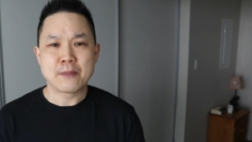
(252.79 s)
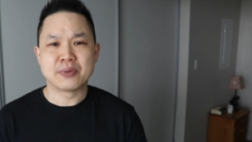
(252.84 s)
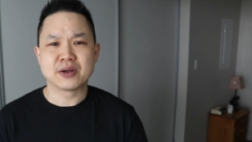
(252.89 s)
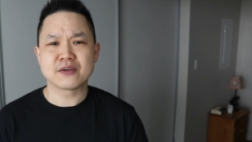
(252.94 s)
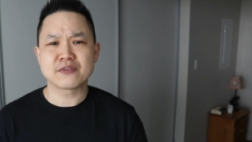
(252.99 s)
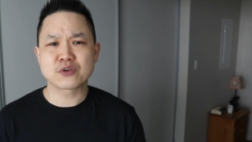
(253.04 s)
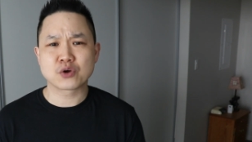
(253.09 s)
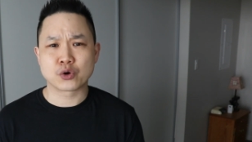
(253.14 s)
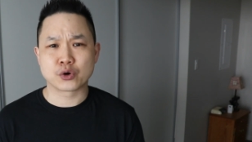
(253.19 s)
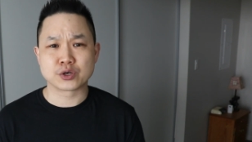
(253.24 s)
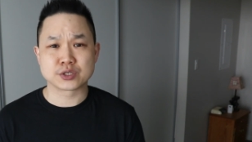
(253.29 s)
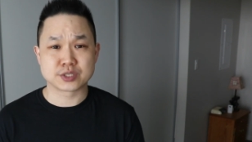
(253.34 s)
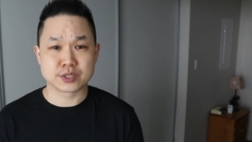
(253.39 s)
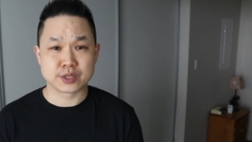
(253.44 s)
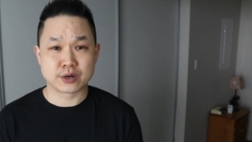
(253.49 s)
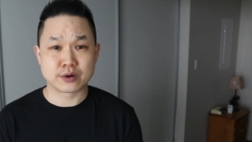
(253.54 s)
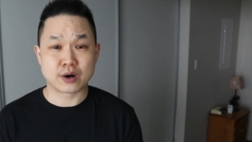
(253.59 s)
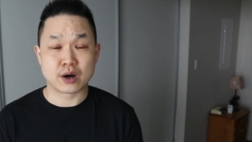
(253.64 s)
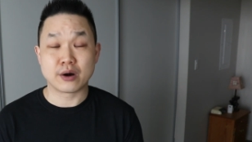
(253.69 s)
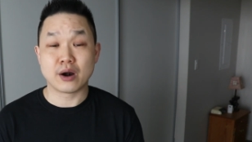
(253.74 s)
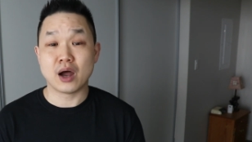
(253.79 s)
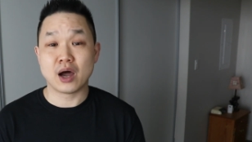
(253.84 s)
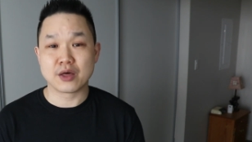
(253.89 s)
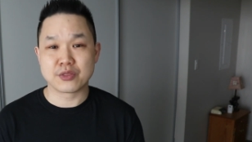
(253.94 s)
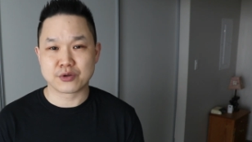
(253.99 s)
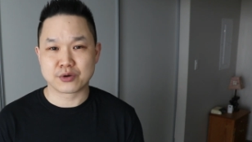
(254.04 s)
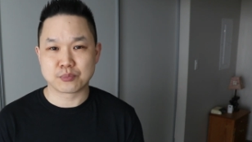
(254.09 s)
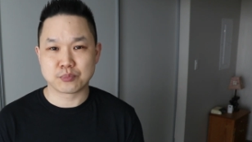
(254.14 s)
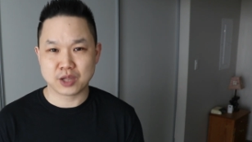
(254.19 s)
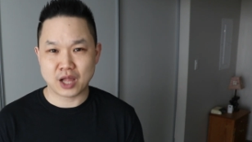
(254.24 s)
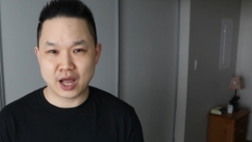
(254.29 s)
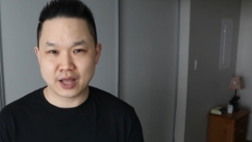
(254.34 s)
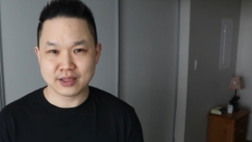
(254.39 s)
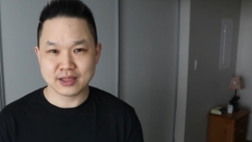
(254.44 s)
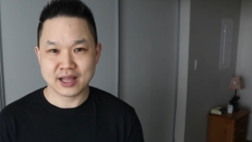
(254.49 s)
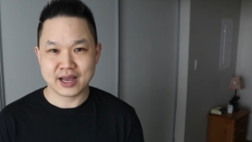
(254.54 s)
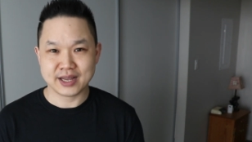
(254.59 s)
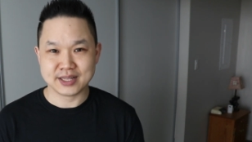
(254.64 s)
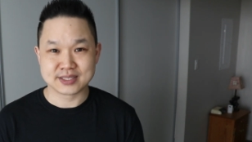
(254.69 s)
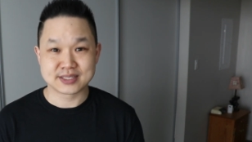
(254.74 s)
but of course there are other
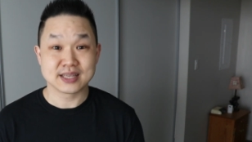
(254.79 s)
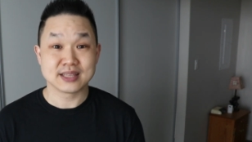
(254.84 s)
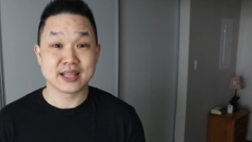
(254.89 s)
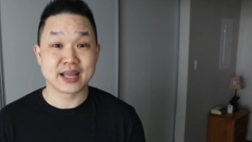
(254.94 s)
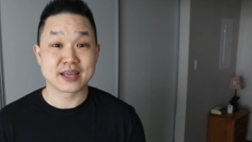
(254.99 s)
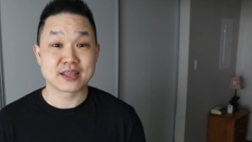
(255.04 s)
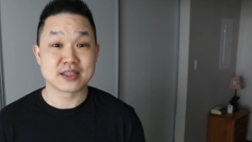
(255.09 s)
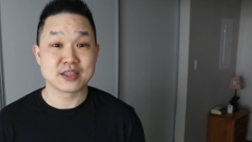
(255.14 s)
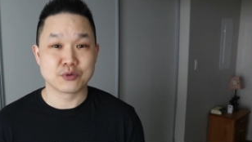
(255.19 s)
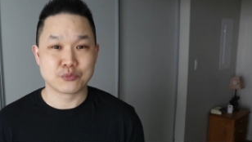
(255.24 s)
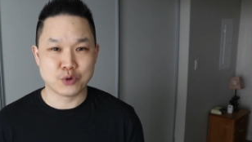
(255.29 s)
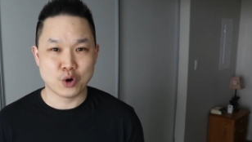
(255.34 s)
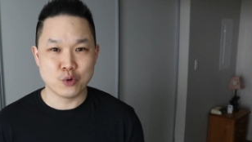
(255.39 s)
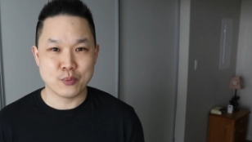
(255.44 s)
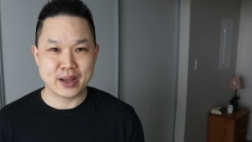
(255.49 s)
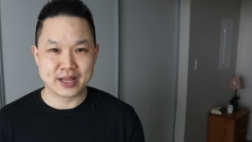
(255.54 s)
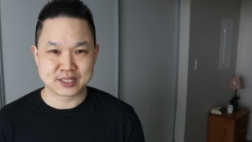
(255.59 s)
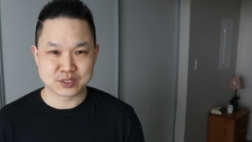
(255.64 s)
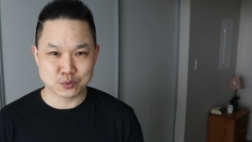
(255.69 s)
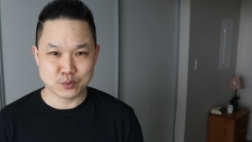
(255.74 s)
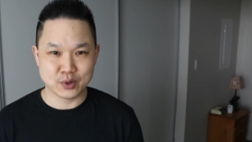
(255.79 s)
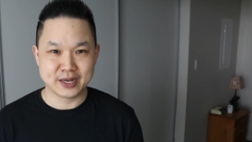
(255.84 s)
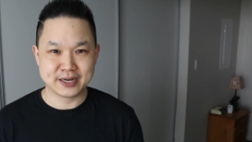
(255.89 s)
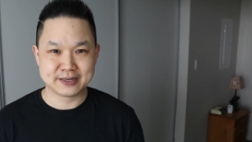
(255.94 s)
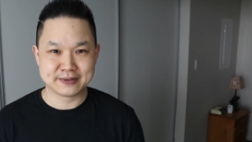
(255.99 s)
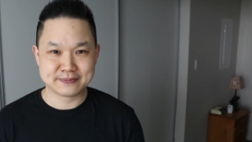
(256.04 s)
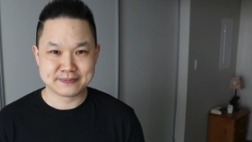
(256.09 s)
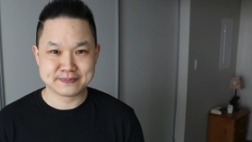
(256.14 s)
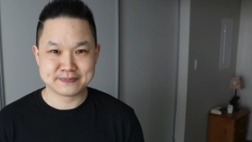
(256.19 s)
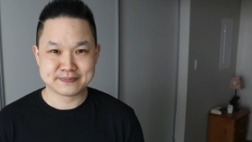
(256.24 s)
plot lines like the romance one.